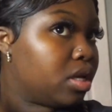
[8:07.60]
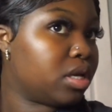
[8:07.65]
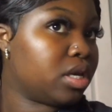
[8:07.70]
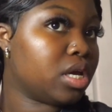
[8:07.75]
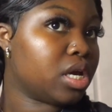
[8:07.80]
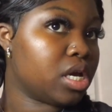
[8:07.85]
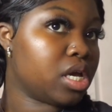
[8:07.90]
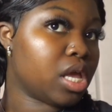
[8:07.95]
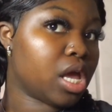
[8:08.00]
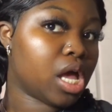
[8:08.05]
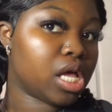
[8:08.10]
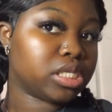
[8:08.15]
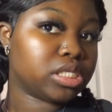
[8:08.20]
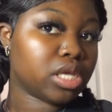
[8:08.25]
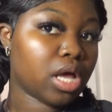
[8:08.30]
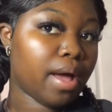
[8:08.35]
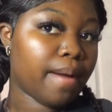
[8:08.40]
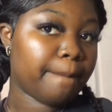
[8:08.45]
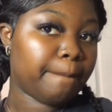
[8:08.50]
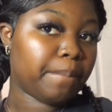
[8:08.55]
Yeah, y'all.
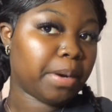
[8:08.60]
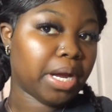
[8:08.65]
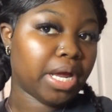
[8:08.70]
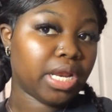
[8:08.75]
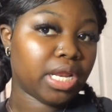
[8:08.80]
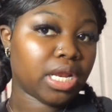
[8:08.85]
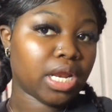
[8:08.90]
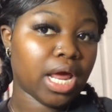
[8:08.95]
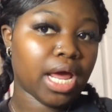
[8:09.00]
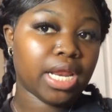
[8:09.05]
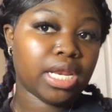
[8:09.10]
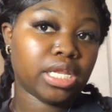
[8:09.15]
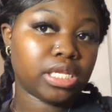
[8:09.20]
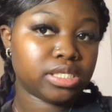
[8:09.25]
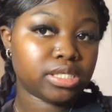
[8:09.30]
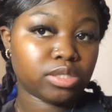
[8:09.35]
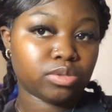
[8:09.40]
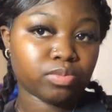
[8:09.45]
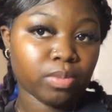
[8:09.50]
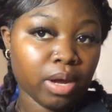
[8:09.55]
So I braided like
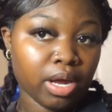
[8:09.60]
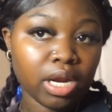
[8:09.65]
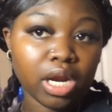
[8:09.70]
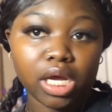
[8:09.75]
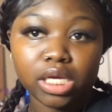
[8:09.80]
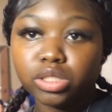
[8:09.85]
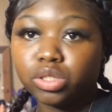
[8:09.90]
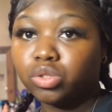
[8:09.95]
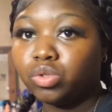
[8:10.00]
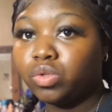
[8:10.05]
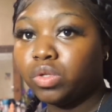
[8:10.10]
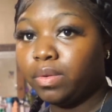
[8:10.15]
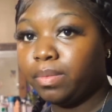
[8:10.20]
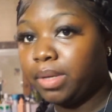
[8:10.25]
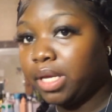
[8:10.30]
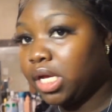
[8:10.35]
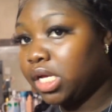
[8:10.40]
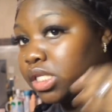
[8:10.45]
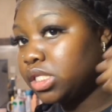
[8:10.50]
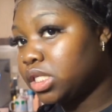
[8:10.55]
this, right? Like two little
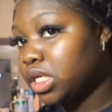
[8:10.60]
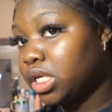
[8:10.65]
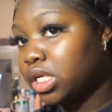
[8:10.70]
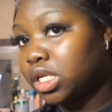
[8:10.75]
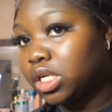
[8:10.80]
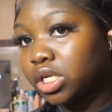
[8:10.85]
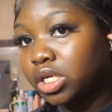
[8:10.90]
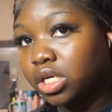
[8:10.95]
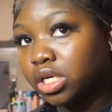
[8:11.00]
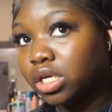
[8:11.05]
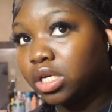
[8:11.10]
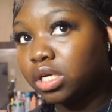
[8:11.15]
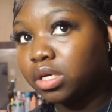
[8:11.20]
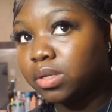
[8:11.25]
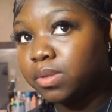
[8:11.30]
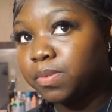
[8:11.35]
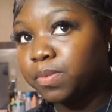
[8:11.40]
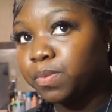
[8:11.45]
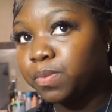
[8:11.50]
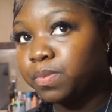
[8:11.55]
pigtails.
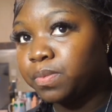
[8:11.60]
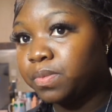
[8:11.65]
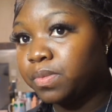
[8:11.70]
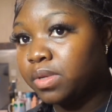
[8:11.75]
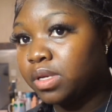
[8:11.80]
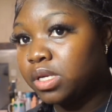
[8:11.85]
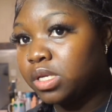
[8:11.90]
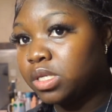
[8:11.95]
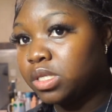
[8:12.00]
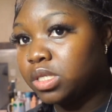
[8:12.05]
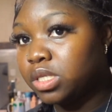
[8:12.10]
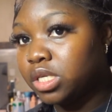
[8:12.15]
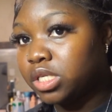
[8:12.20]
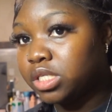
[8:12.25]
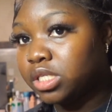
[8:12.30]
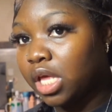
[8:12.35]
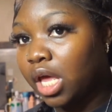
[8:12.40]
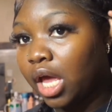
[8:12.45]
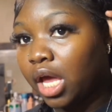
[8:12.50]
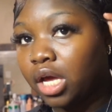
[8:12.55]
This
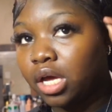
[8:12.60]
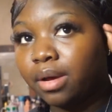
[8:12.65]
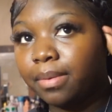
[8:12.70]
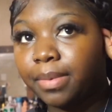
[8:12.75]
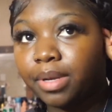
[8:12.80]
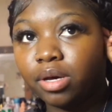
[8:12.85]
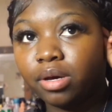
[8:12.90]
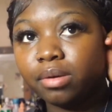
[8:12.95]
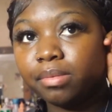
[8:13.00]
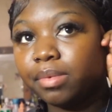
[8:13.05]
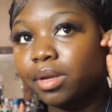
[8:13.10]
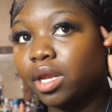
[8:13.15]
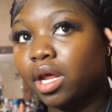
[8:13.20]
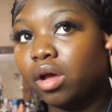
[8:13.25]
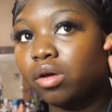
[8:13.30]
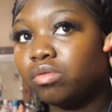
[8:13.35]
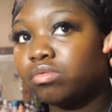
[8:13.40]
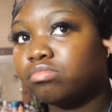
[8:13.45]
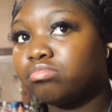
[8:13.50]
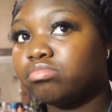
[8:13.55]
side coming up, but
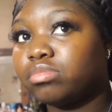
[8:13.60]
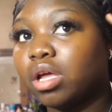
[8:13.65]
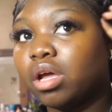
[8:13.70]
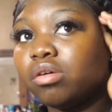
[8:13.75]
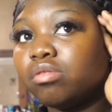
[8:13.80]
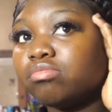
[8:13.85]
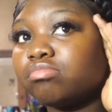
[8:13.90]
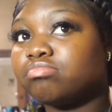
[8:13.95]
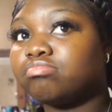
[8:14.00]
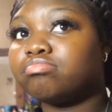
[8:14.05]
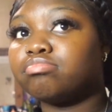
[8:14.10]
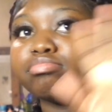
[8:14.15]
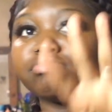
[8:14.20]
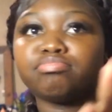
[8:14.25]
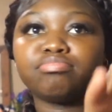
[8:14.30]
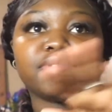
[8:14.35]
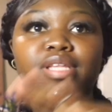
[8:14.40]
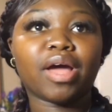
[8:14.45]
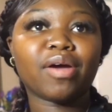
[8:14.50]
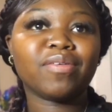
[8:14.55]
don't
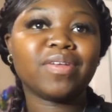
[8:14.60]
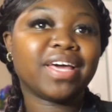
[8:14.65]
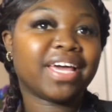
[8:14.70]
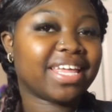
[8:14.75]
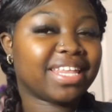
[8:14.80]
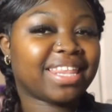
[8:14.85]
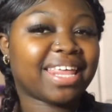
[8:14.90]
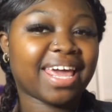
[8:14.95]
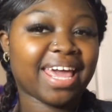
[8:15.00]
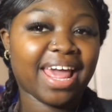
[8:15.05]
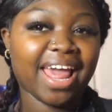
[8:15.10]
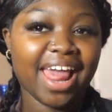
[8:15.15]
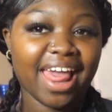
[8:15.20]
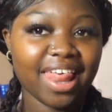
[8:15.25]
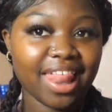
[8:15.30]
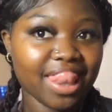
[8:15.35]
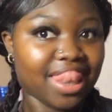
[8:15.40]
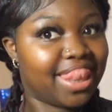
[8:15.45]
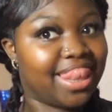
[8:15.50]
look at that.